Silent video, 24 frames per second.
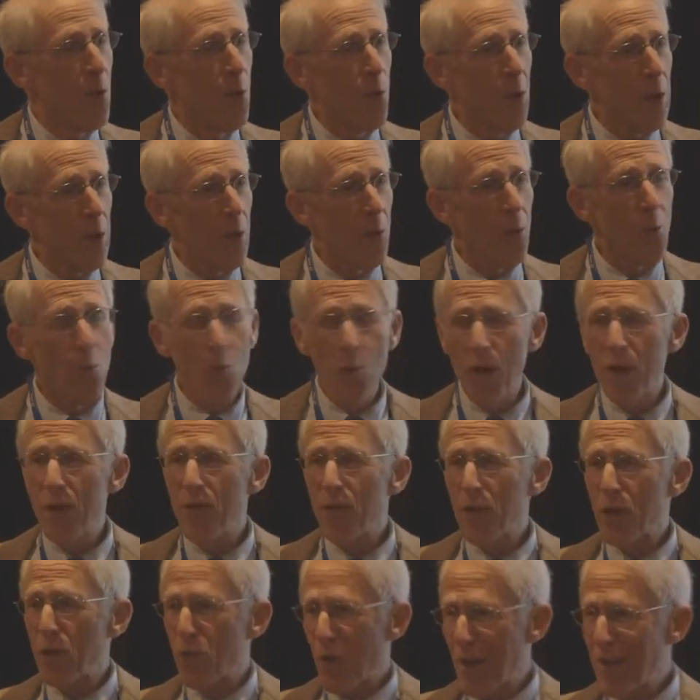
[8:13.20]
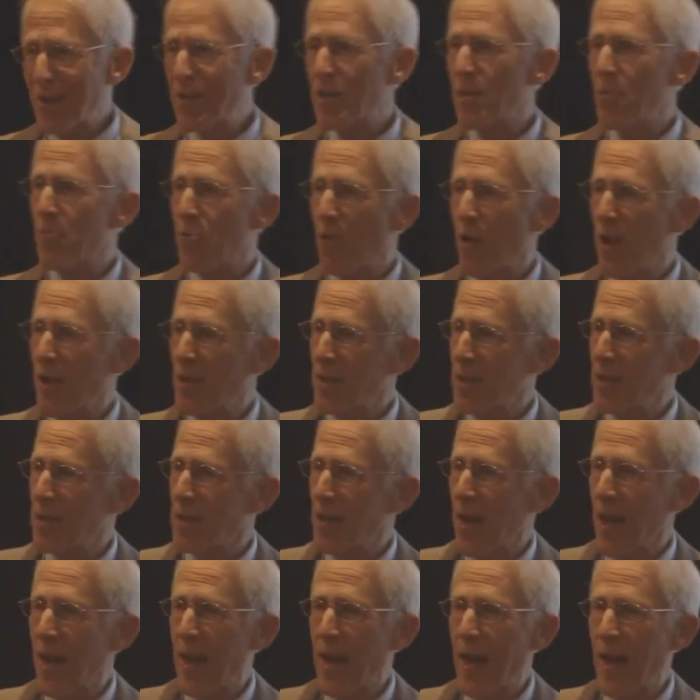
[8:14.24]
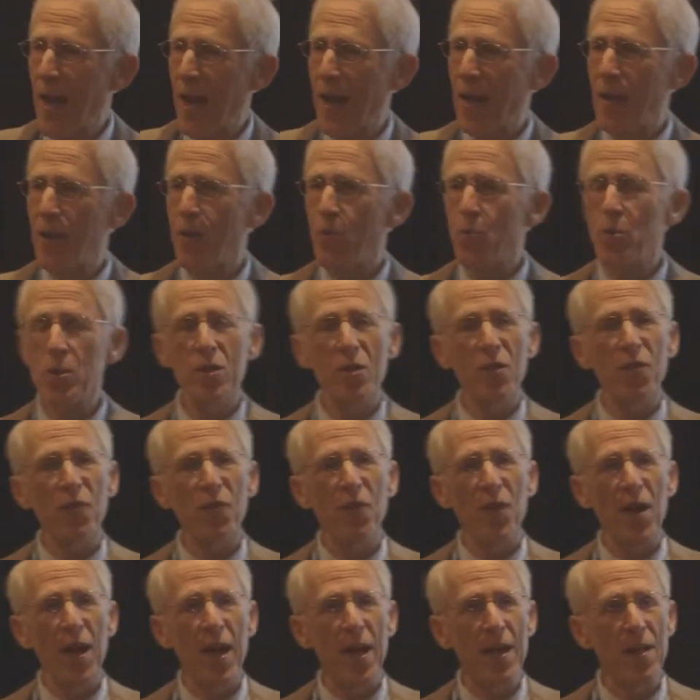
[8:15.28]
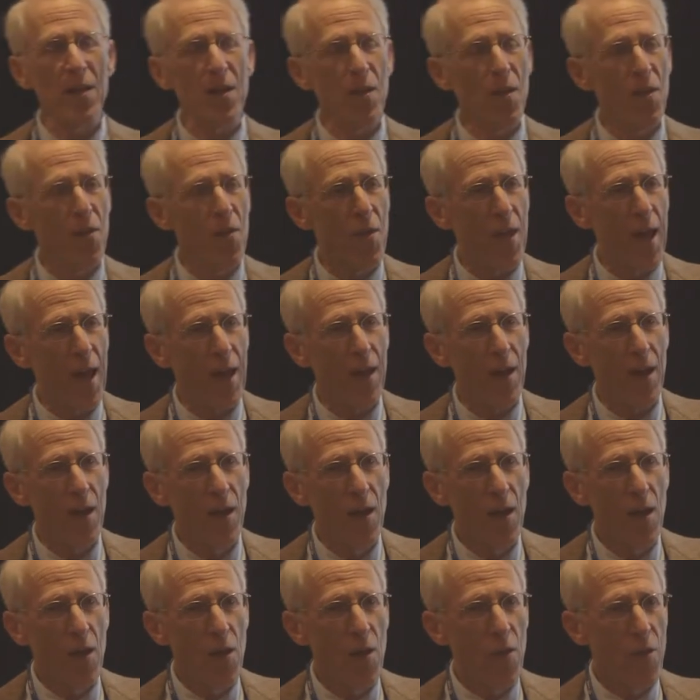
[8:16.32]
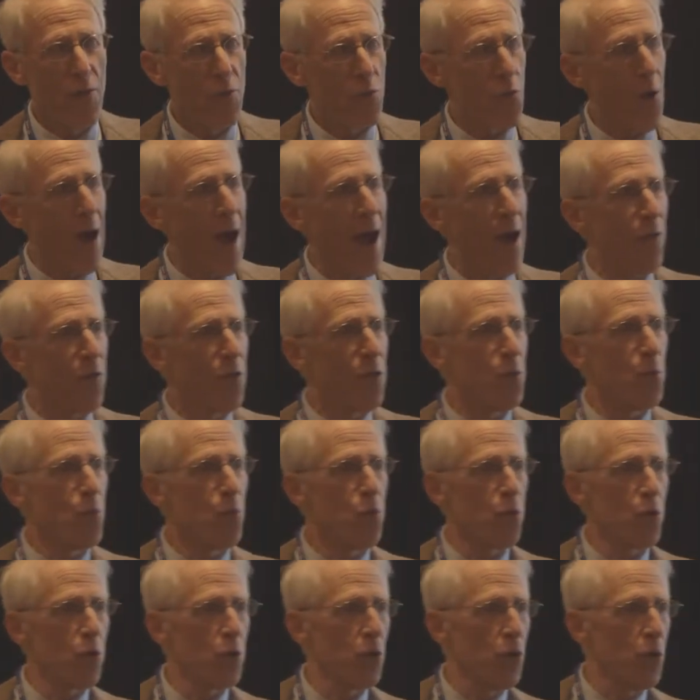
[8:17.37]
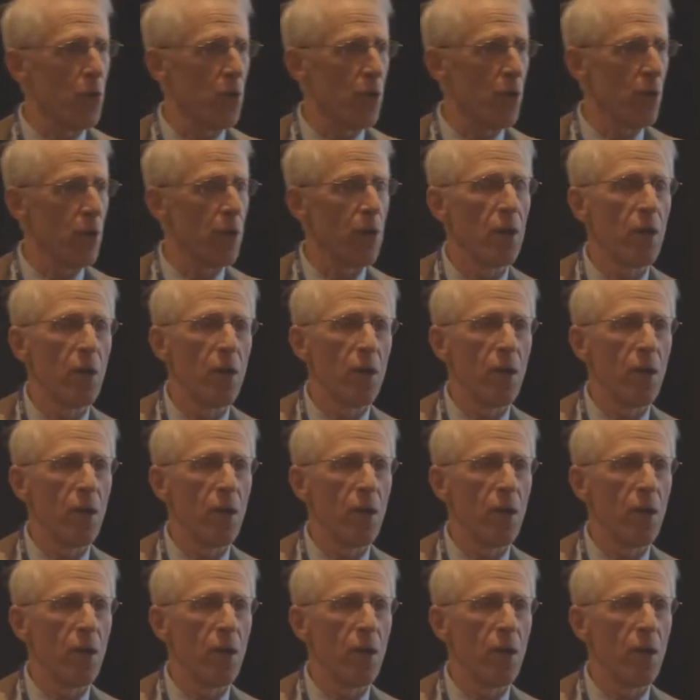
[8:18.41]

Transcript: Well, one of the great surprises I had was to find that throughout the world,